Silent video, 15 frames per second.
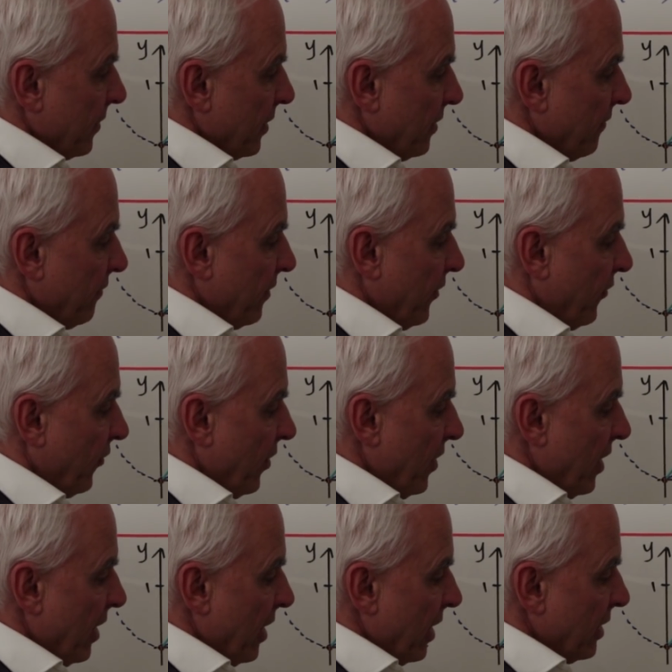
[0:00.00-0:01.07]
the difference,
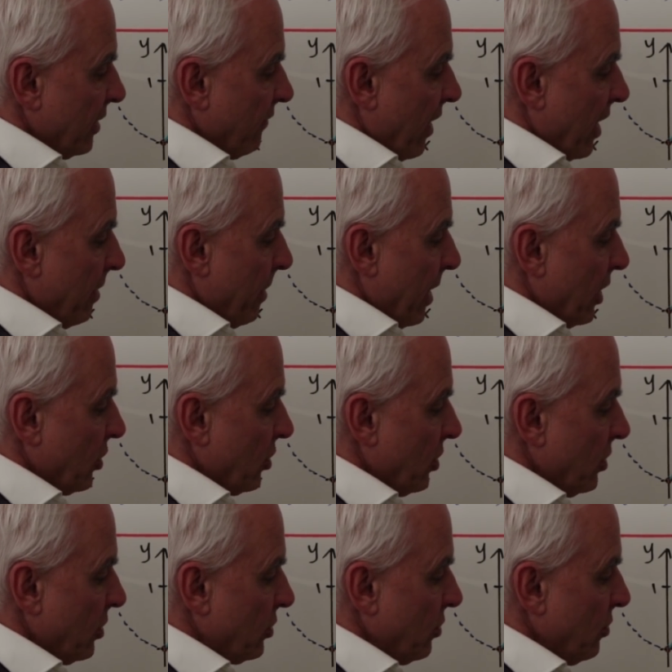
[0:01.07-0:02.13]
divided by
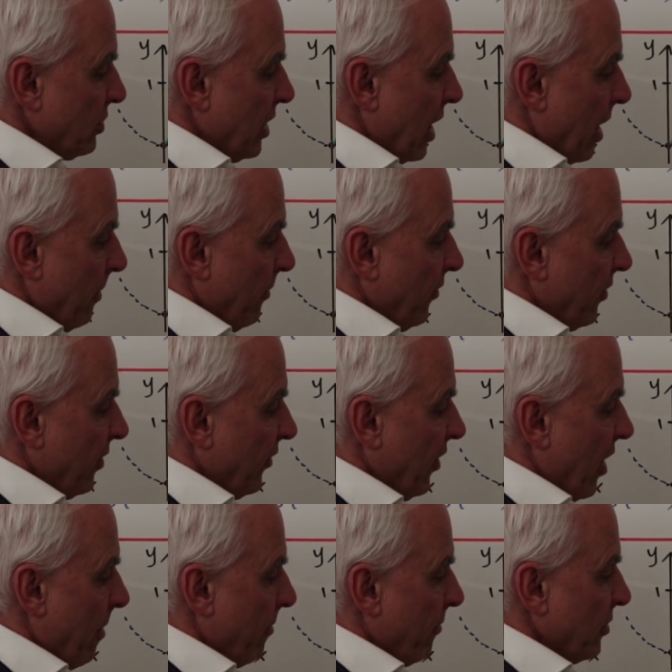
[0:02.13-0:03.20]
2 times the
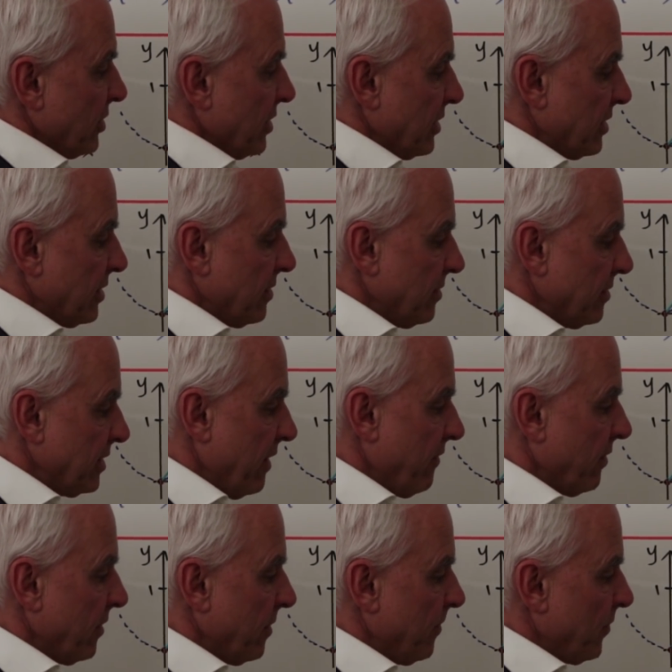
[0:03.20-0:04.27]
sum, which is
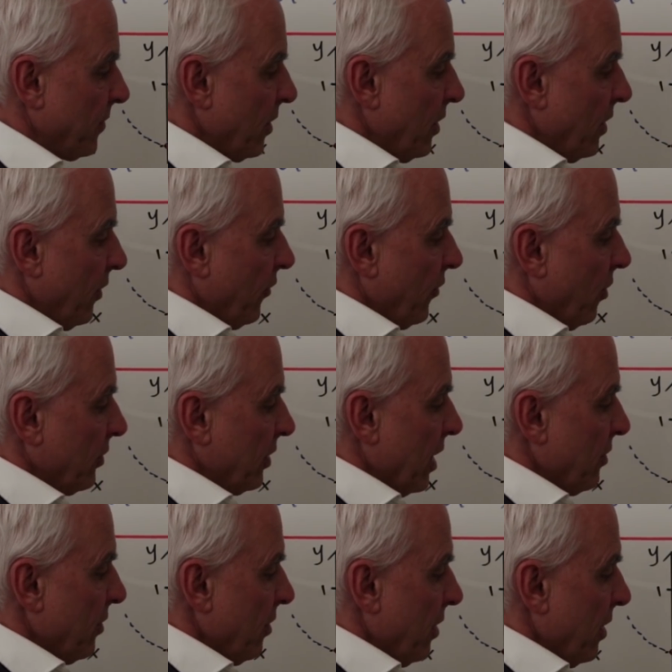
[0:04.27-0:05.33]
7. So
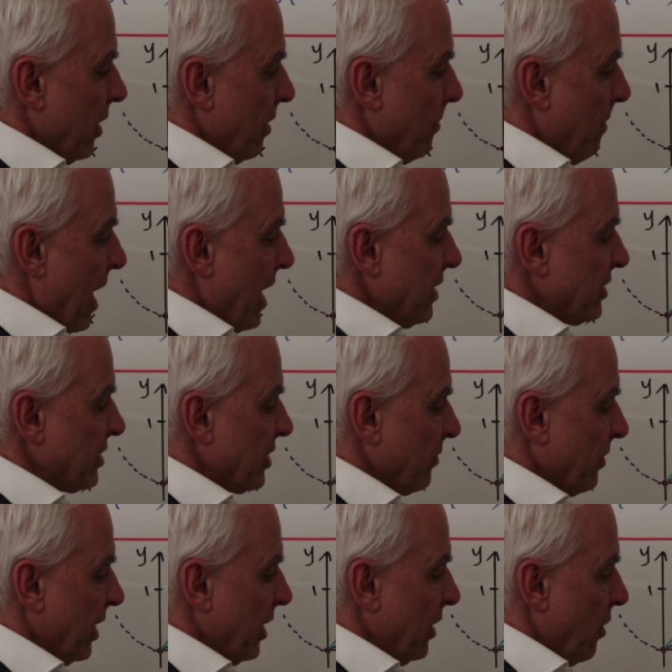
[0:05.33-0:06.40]
altogether, minus
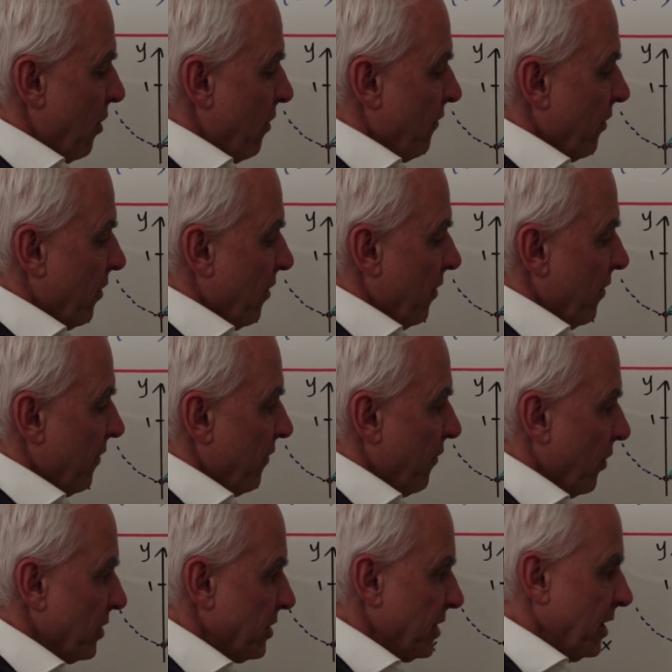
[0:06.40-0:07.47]
3 over
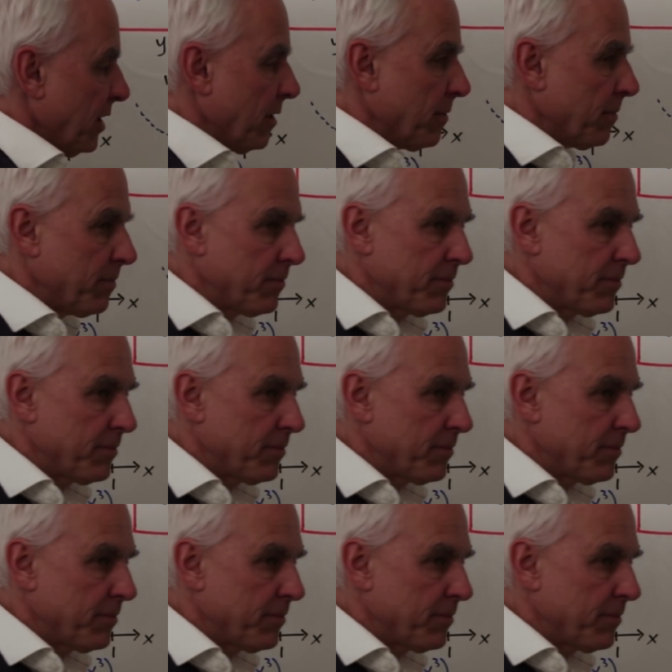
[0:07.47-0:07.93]
14.